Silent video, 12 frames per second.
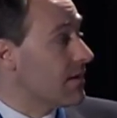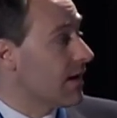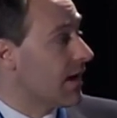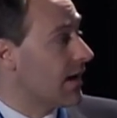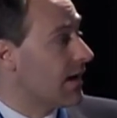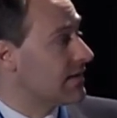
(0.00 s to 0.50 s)

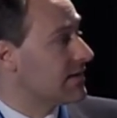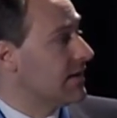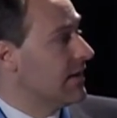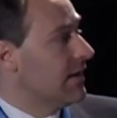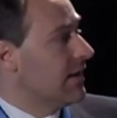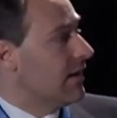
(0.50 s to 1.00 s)
And
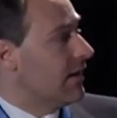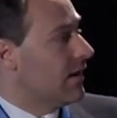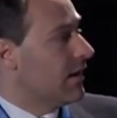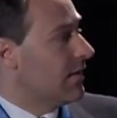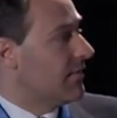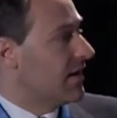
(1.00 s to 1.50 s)

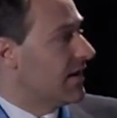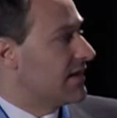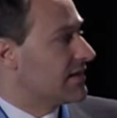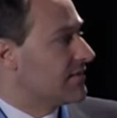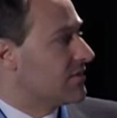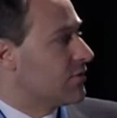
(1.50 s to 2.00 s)
the
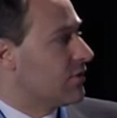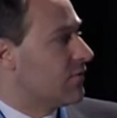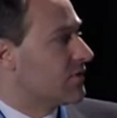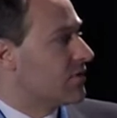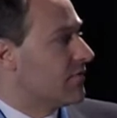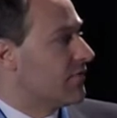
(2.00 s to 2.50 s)
calcium score
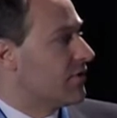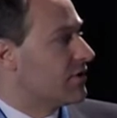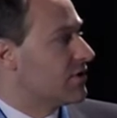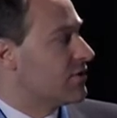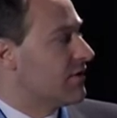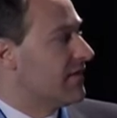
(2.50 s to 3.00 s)
was
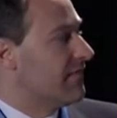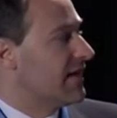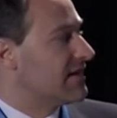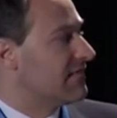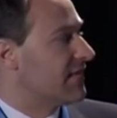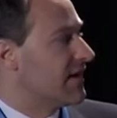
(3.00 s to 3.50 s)
compared to
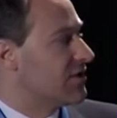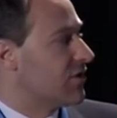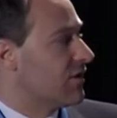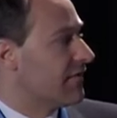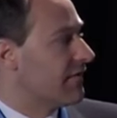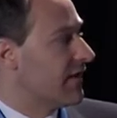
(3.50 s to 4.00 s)
invasive
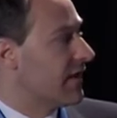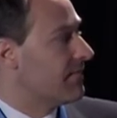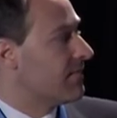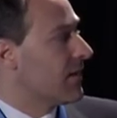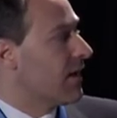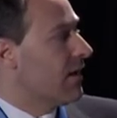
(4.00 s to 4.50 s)
angiography.